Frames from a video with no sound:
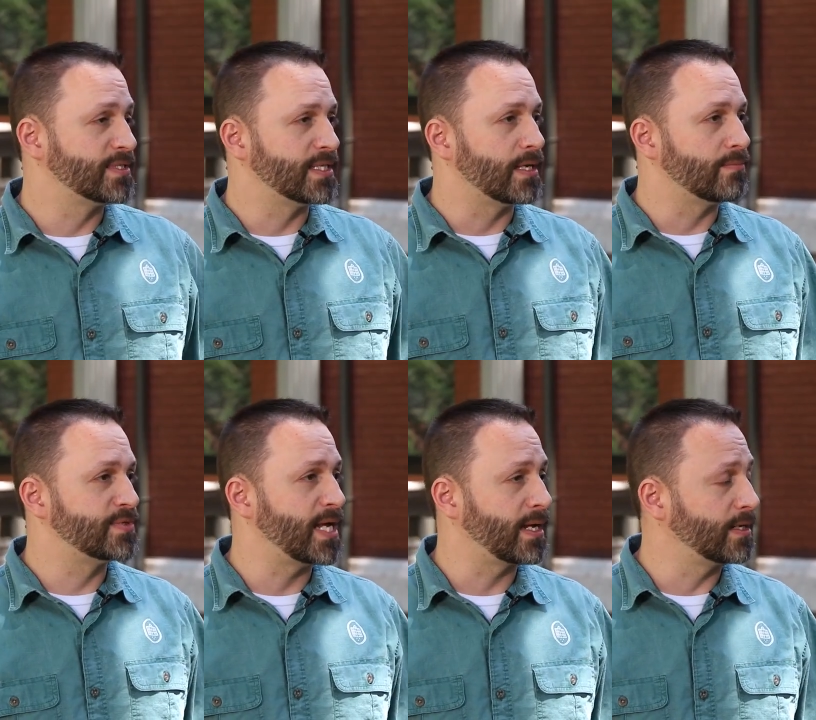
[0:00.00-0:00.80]
was the
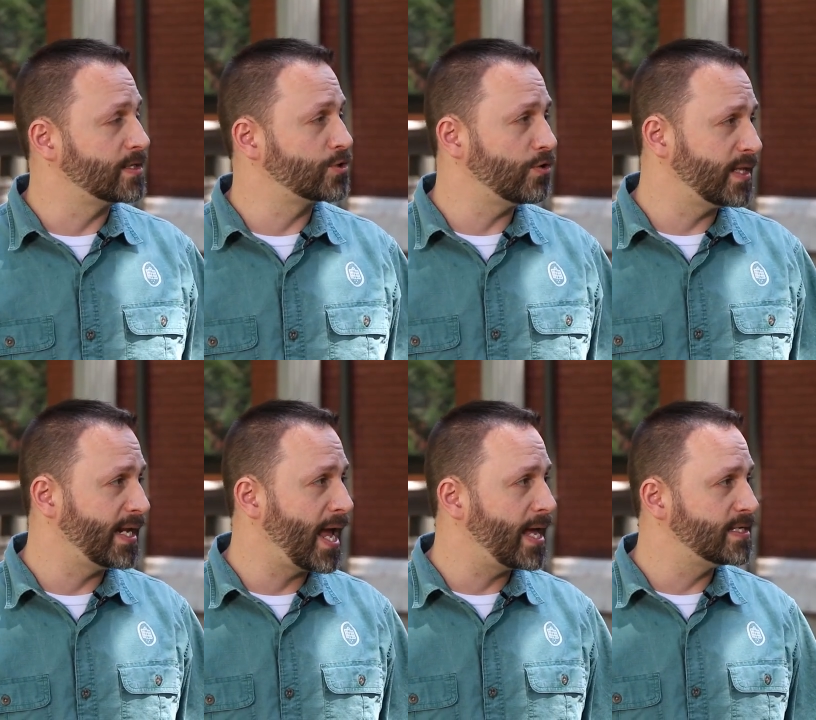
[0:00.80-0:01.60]
second concern
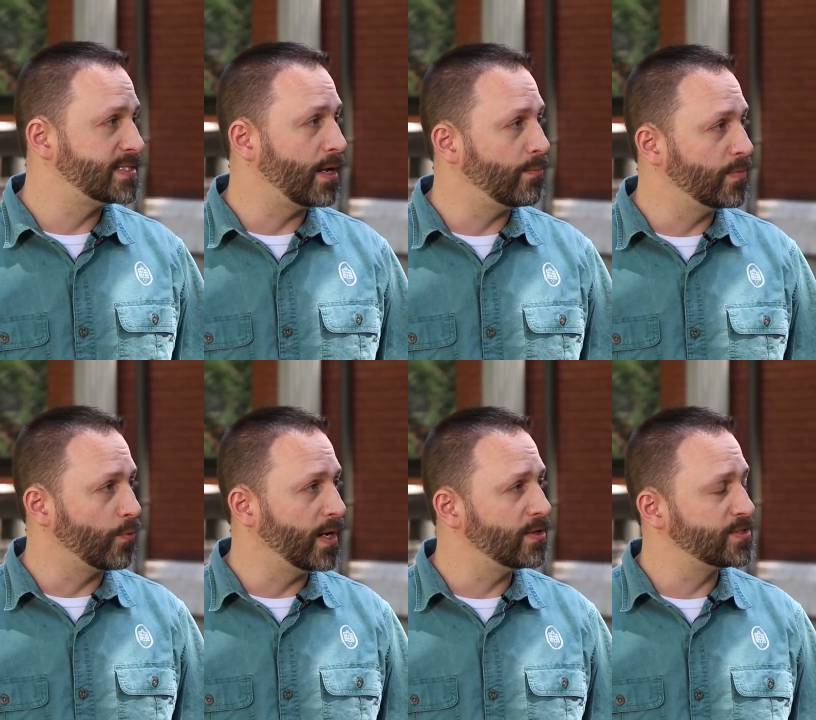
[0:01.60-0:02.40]
that he had is the
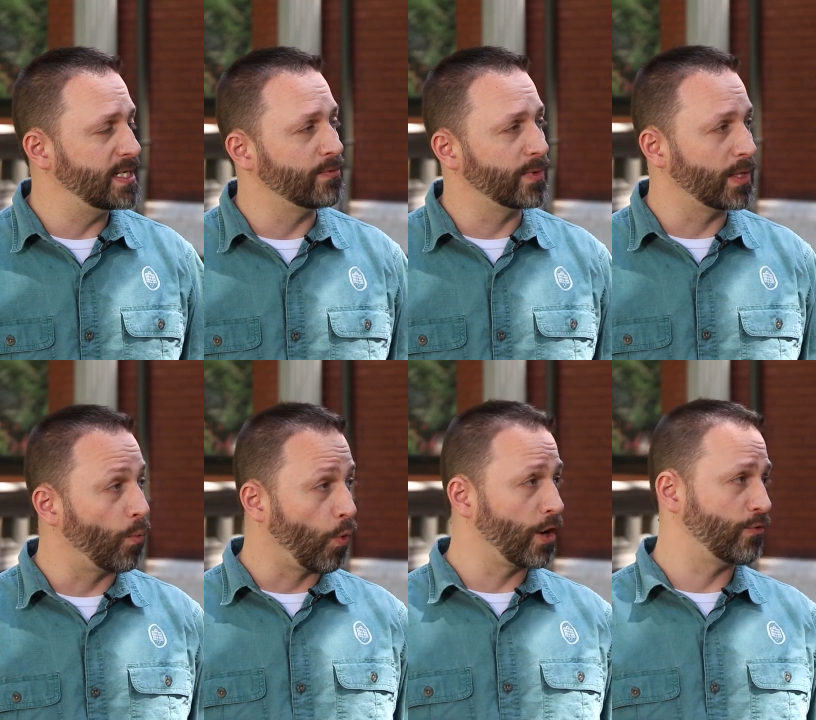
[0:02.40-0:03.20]
windows didn't
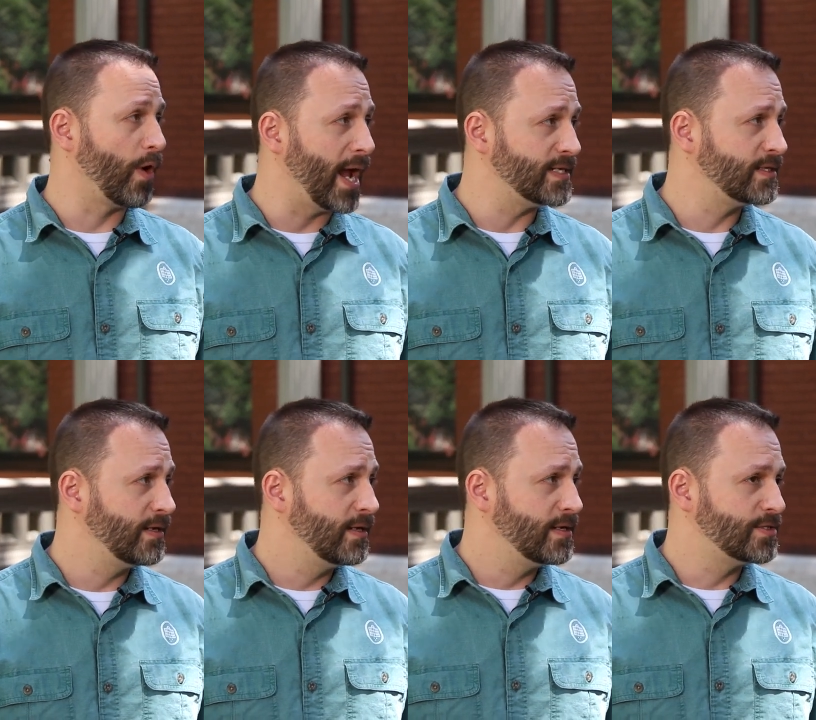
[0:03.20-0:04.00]
really work right.
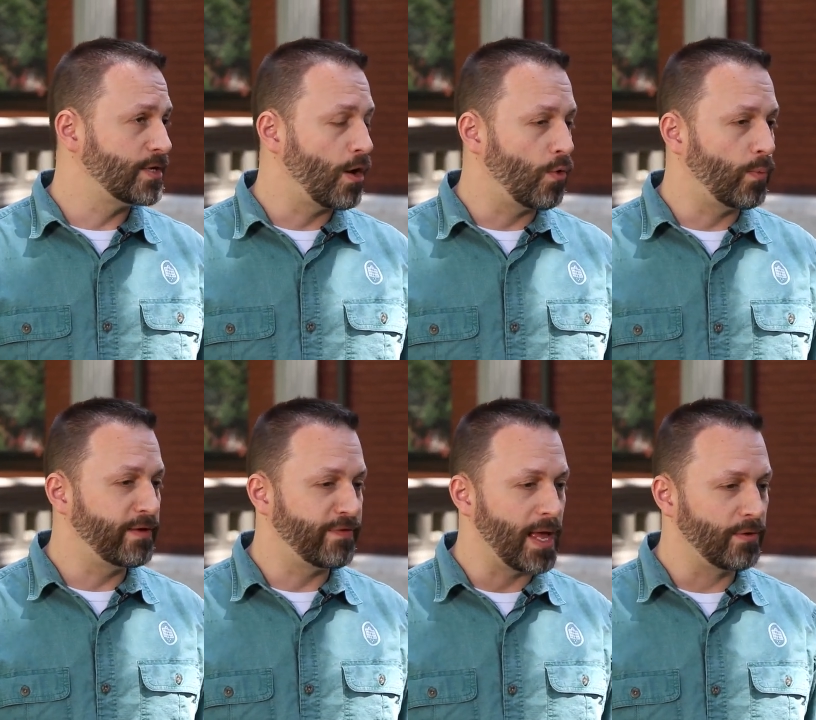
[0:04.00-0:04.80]
So
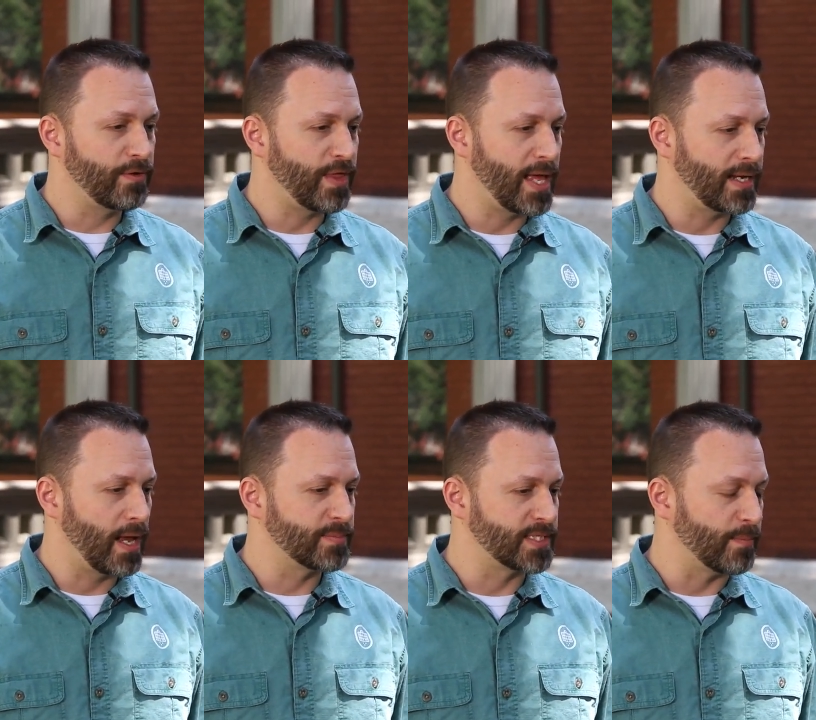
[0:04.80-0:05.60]
we found that
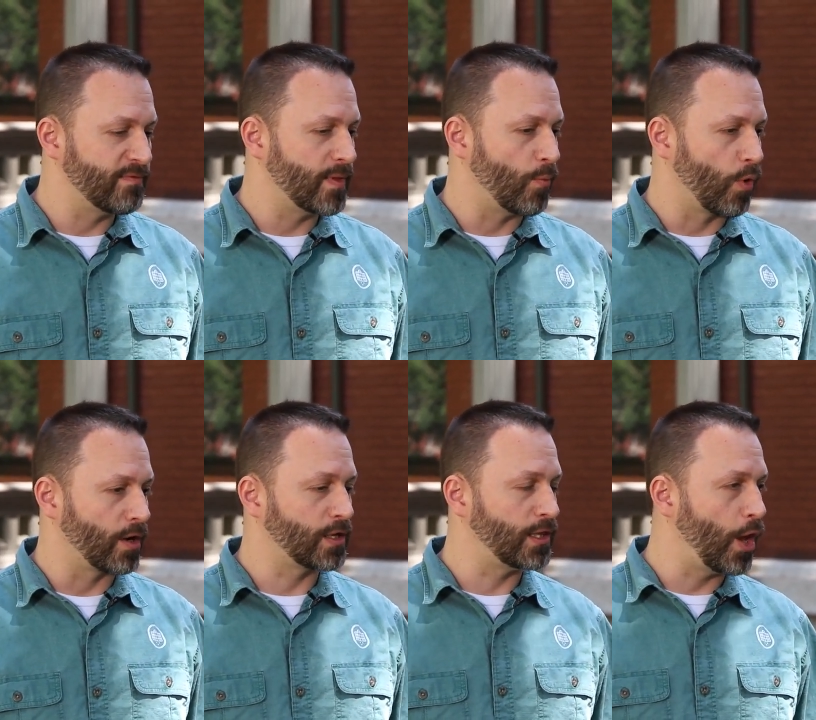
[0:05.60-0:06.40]
some of them
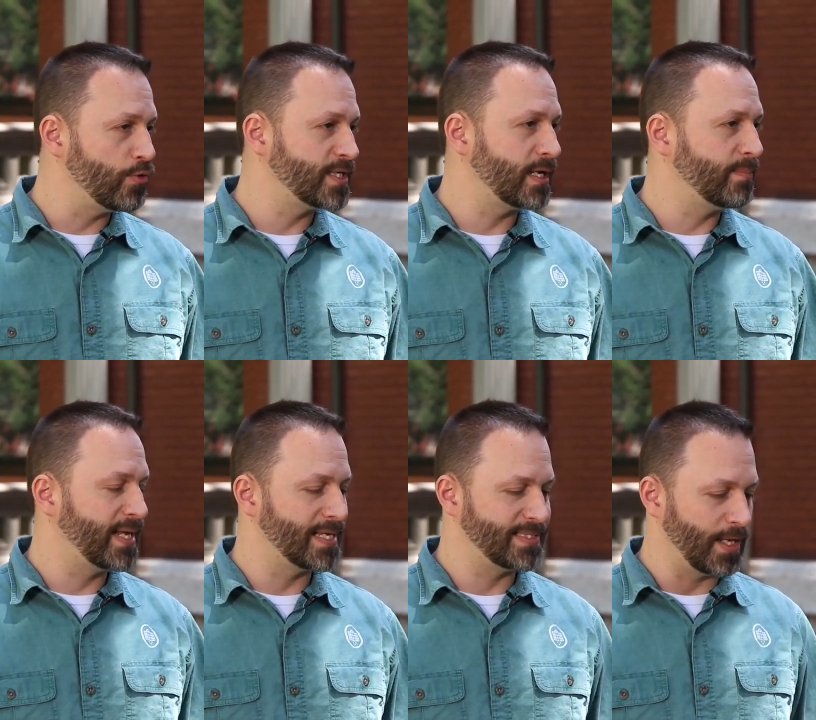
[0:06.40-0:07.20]
weren't closing
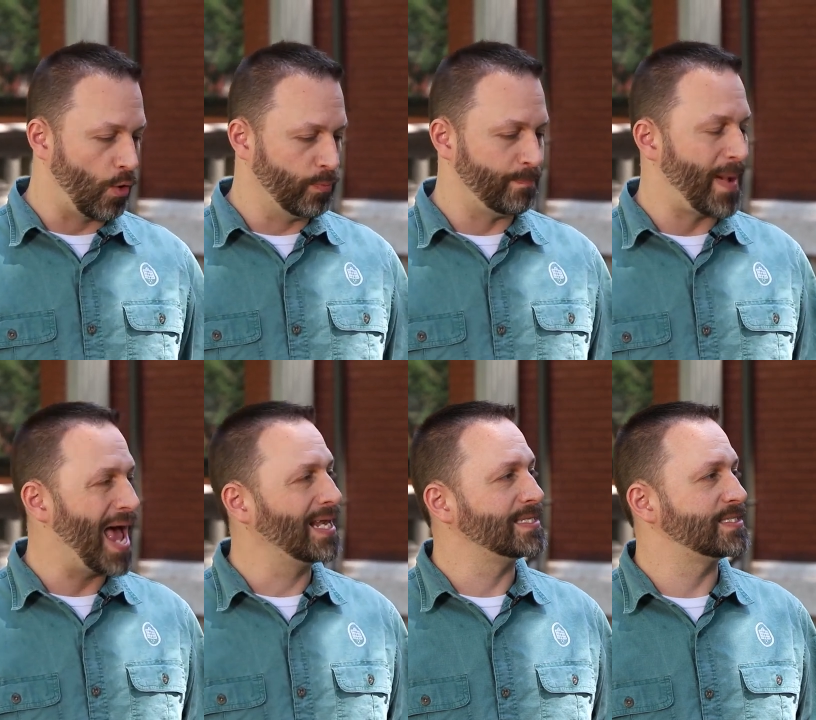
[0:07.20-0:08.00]
because the old
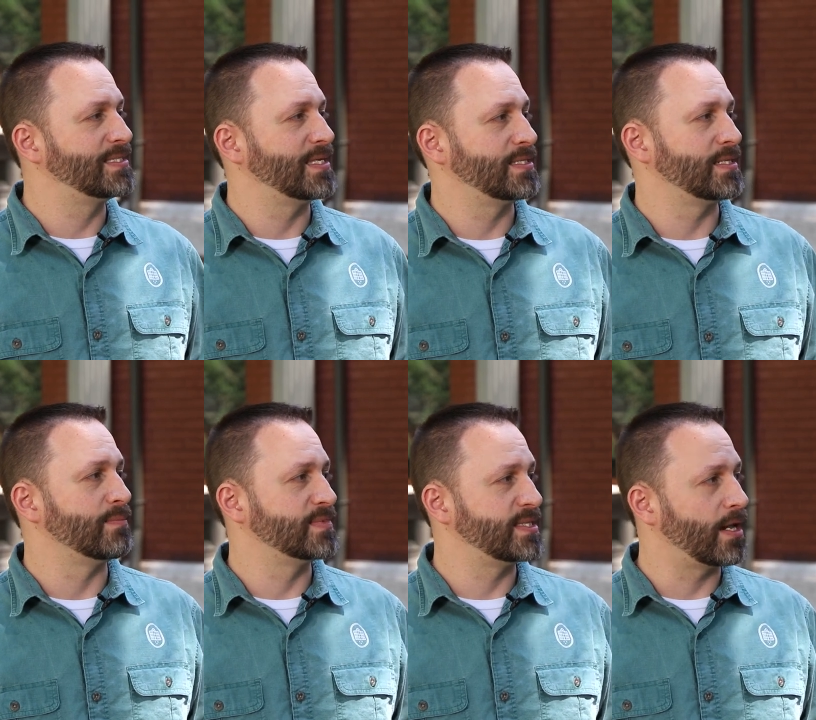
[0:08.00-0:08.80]
balance
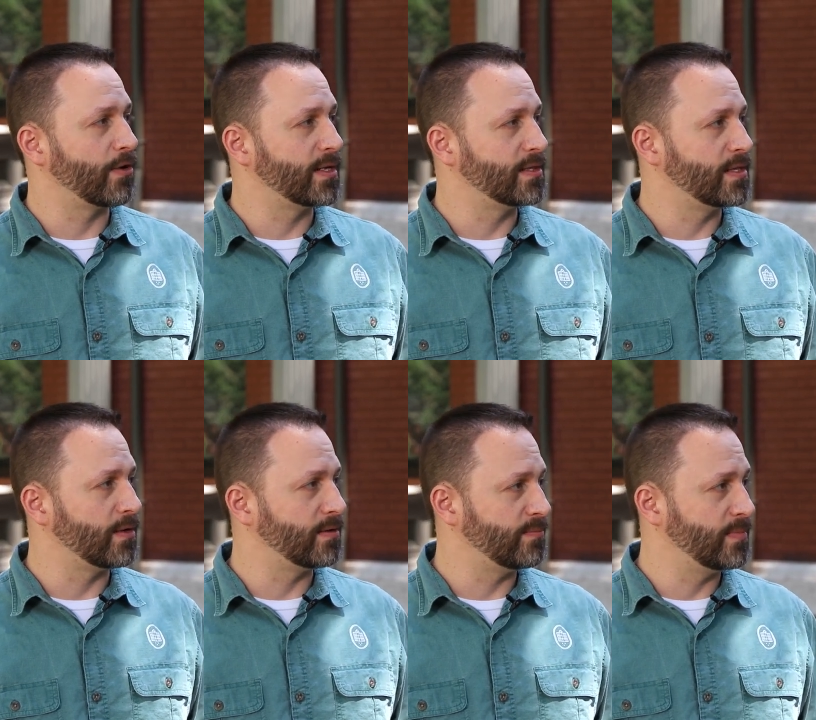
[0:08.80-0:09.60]
systems that are
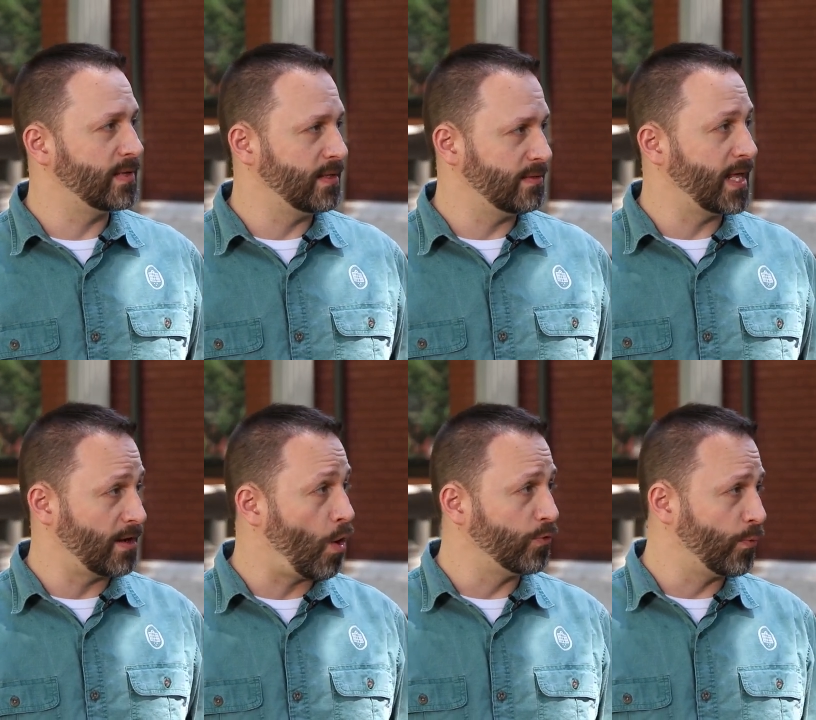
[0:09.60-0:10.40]

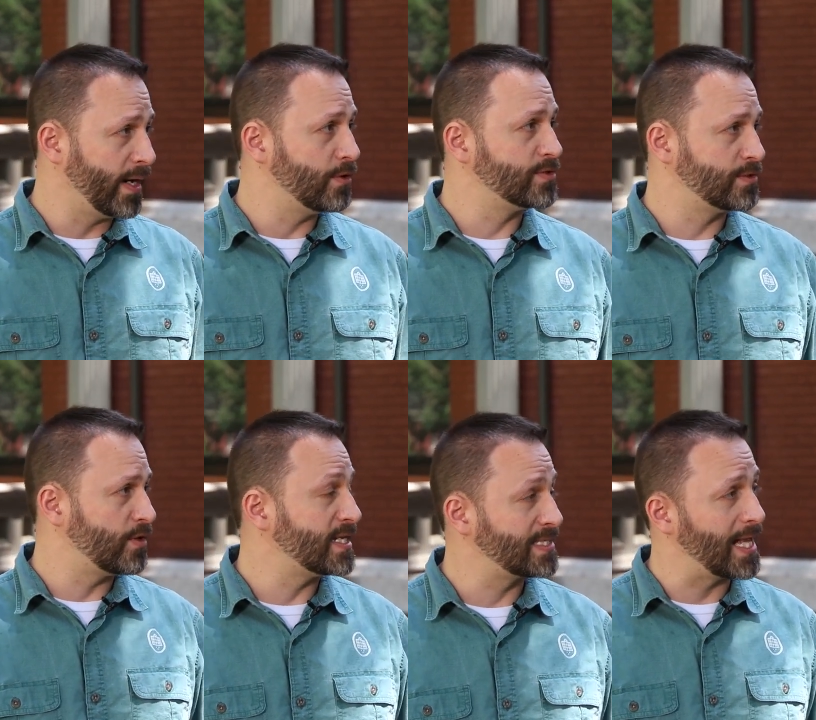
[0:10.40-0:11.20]
that hold the windows
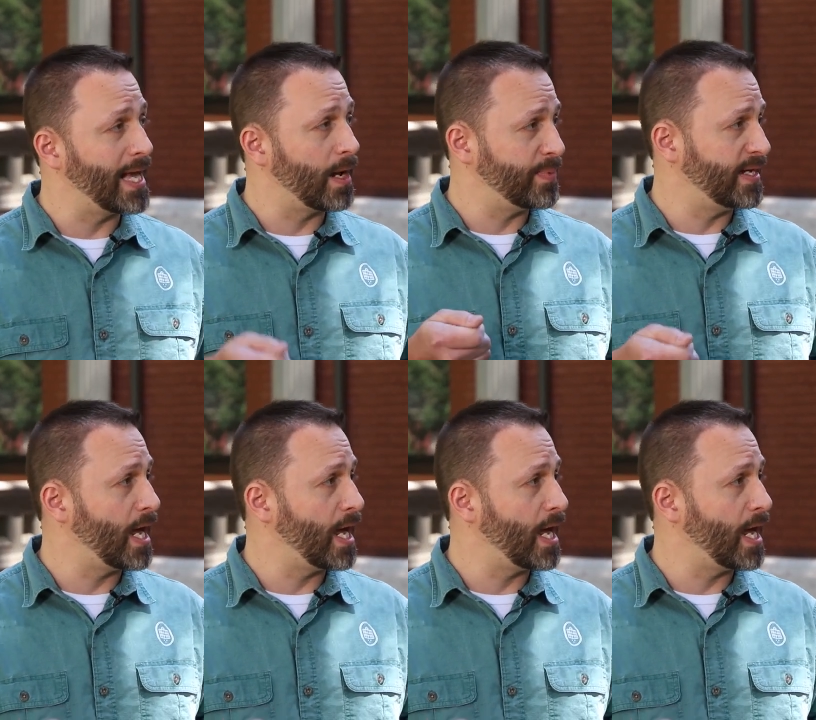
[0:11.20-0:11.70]
so they slide up and